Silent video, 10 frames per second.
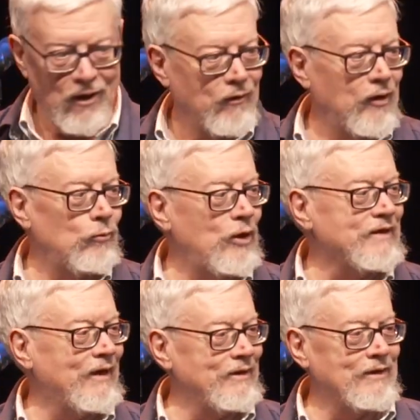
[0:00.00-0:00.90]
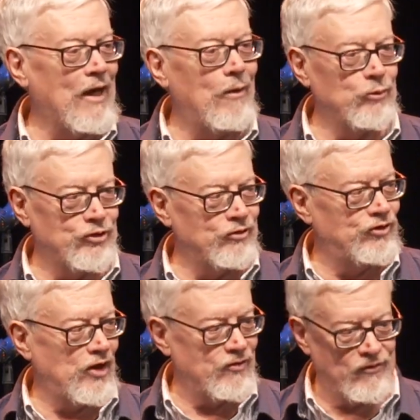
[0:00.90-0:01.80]
Then one day he comes and
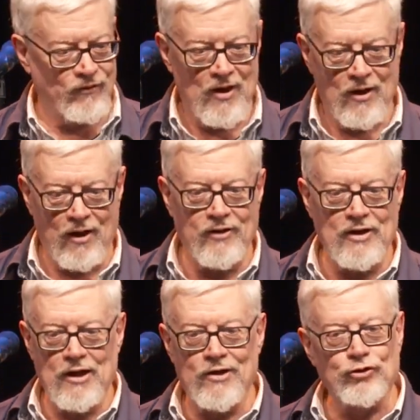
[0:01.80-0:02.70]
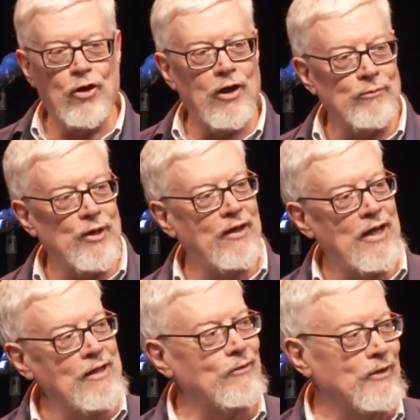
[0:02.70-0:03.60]
says, I think God's calling me to
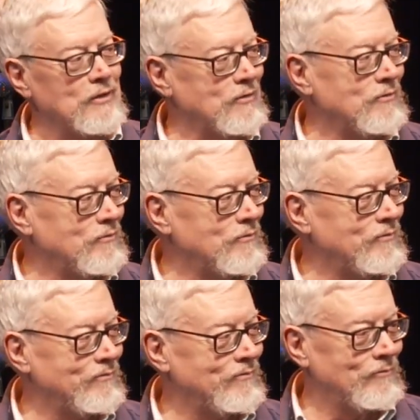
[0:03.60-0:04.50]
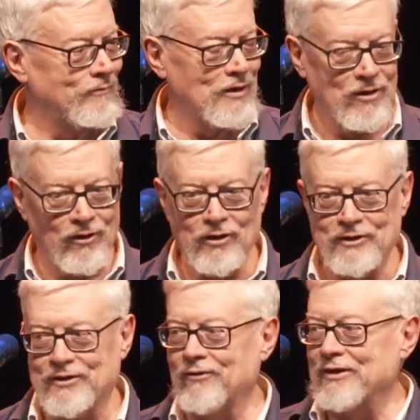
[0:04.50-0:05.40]
Ireland. Long
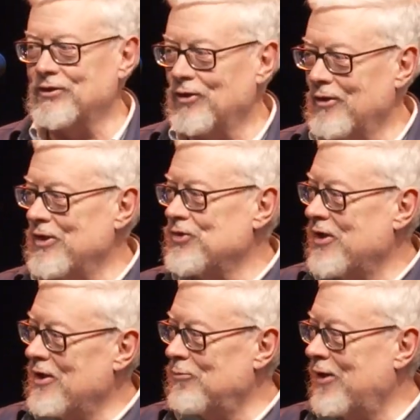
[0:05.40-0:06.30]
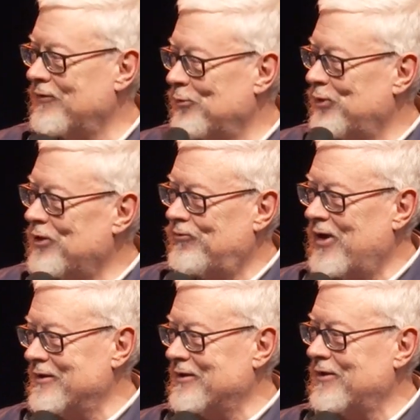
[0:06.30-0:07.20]
story short, we sent him off to
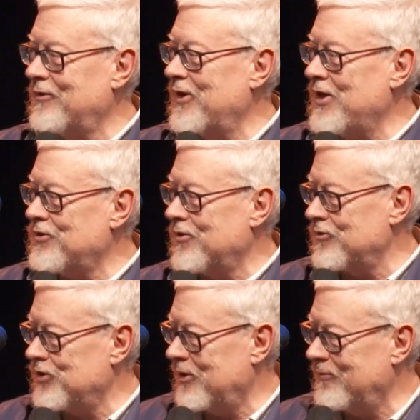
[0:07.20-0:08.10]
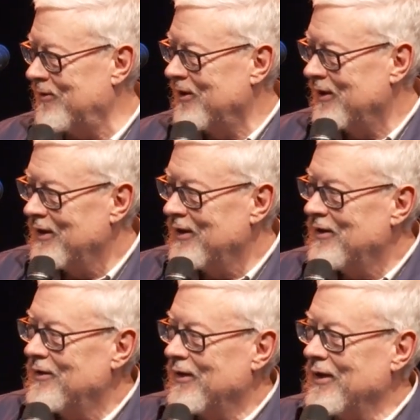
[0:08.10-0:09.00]
Belfast to do an internship,
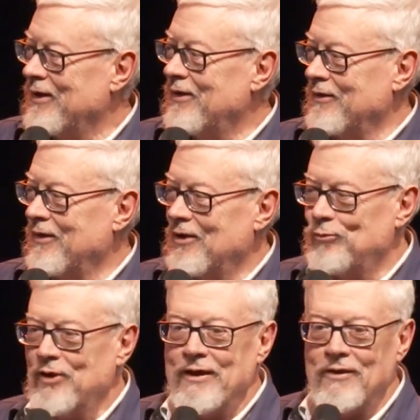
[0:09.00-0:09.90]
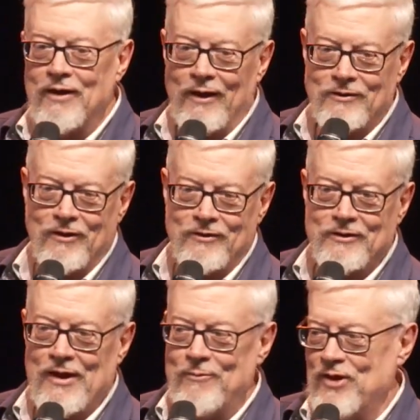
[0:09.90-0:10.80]
and he ended up leading that church.
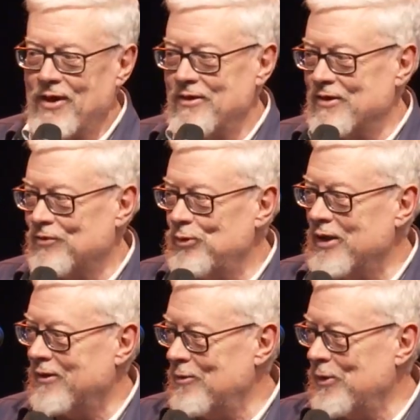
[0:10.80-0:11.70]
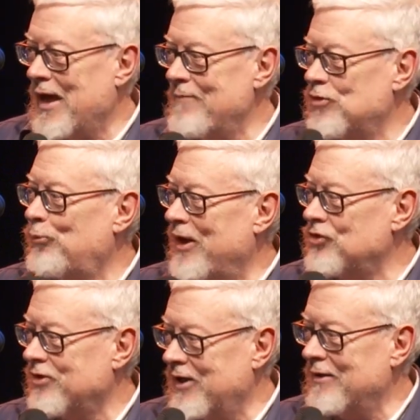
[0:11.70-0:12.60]
His name's Andy Smith, and he became the
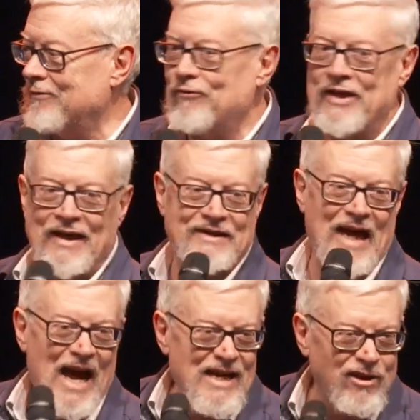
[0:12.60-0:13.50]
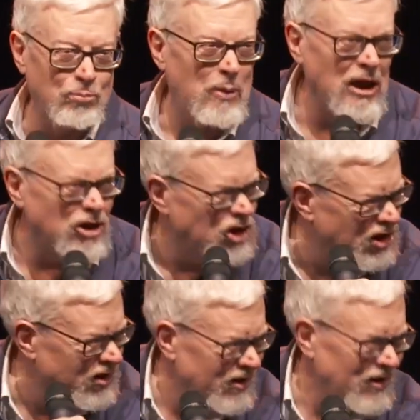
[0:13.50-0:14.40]
best leader of the entire bunch.